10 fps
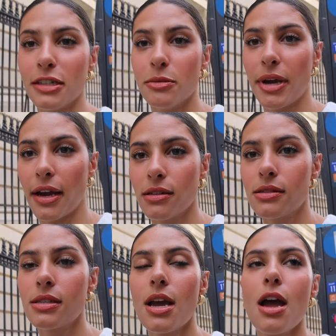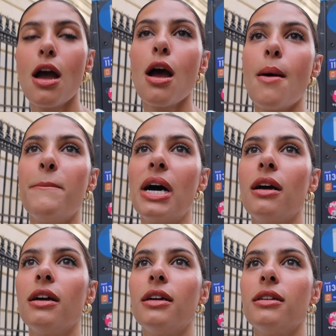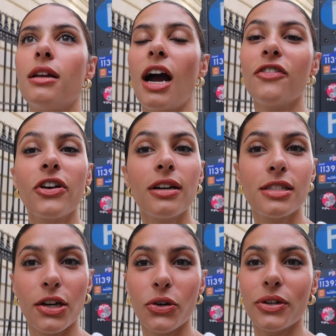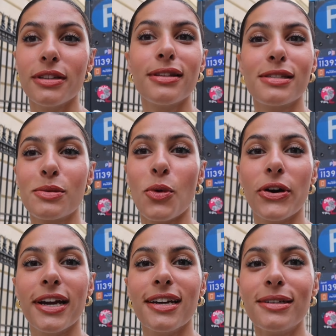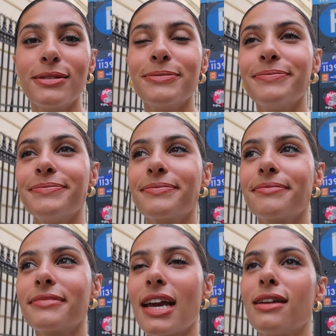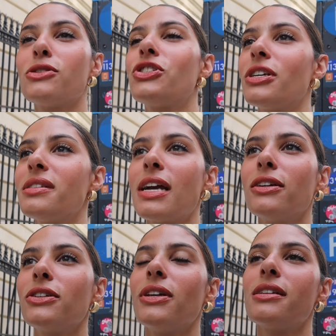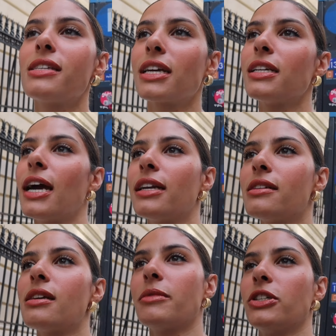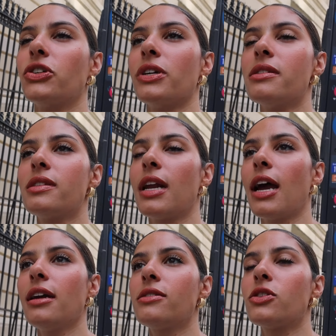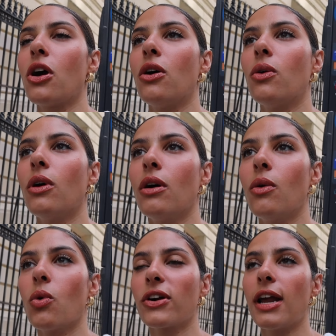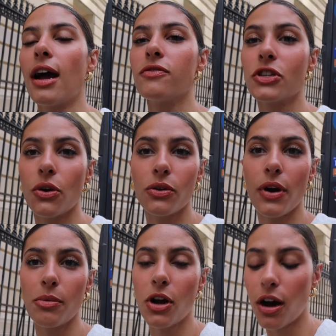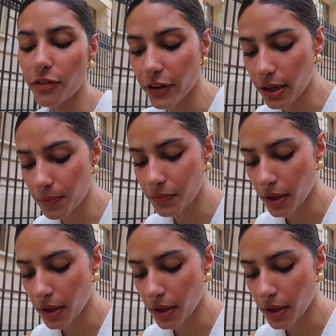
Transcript: linen pants. But I forgot deodorant this morning. And I was just telling you that it's like 90 something degrees today. So we're gonna have to go and grab a coffee.